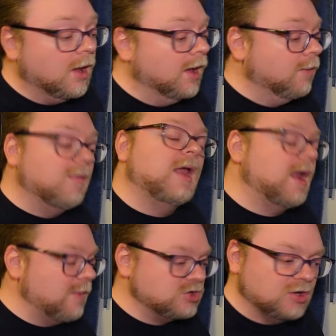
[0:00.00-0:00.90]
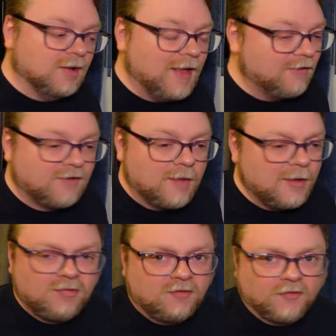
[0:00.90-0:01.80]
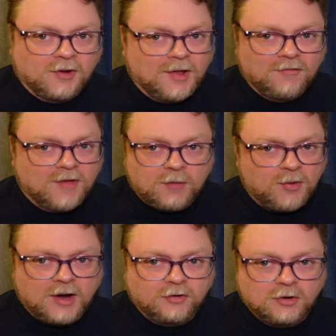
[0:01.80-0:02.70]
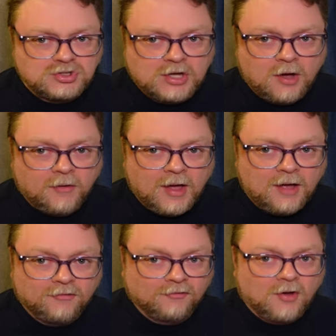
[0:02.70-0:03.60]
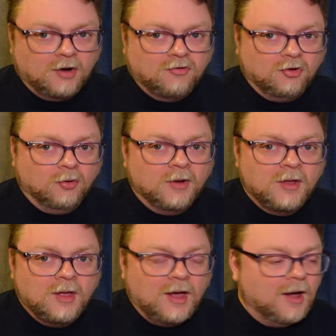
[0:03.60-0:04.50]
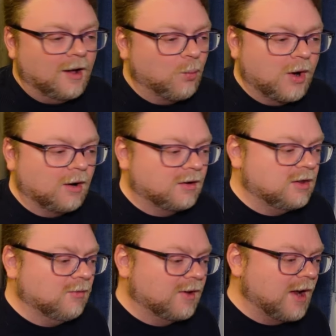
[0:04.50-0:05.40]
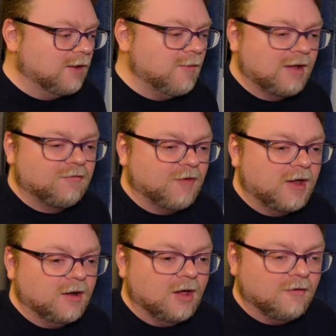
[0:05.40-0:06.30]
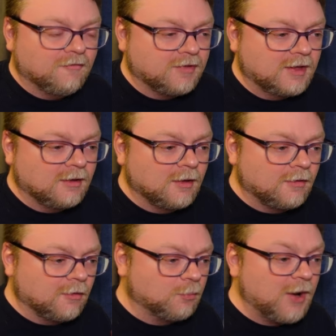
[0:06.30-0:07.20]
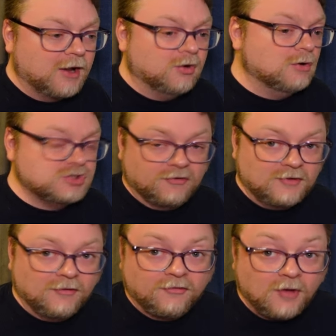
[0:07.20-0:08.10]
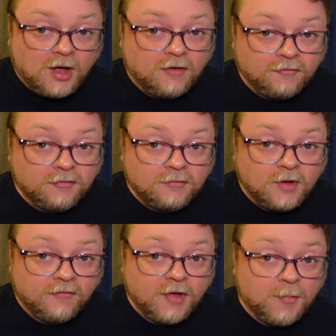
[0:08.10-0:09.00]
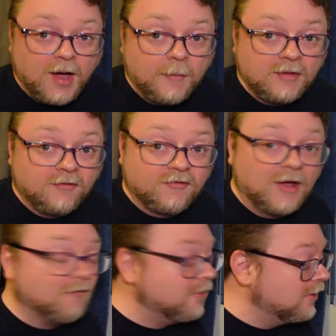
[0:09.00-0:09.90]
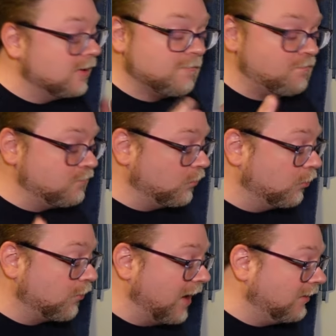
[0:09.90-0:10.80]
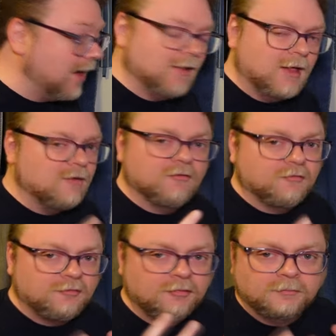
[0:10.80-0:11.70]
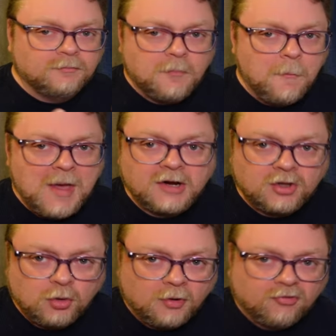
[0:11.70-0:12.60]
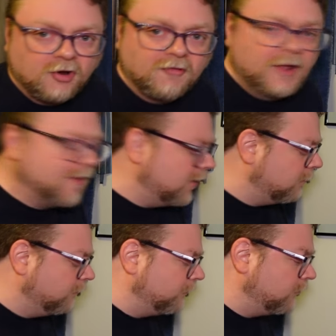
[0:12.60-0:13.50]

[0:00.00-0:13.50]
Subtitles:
And I mentioned it last time, MC Frontalot's got braggadocio as a song, too, where, you know, it kind of makes fun of the braggadociousness of hip-hop in itself. Great. I love meta-humor stuff like that.